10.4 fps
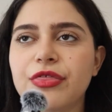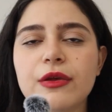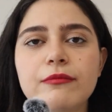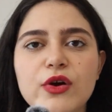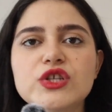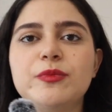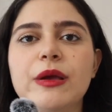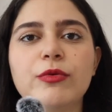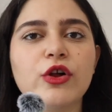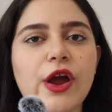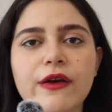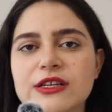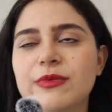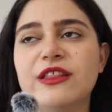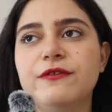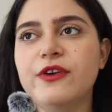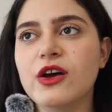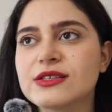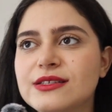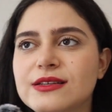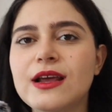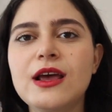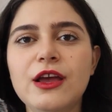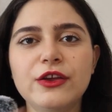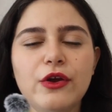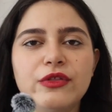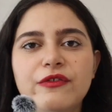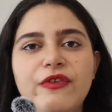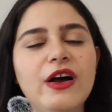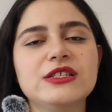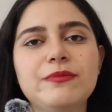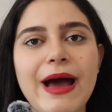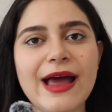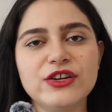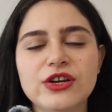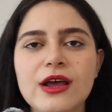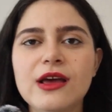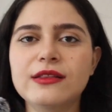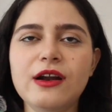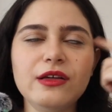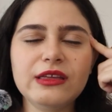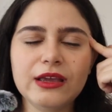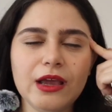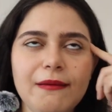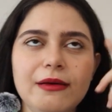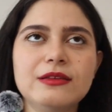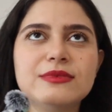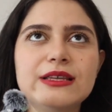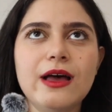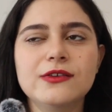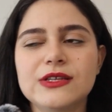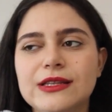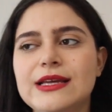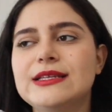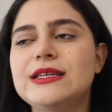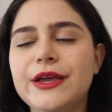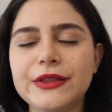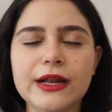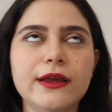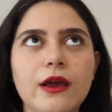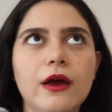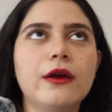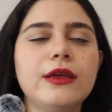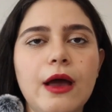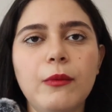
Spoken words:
I think most people are going to be in the first batch that are thinking about themselves, and they see you and they're like, oh yeah,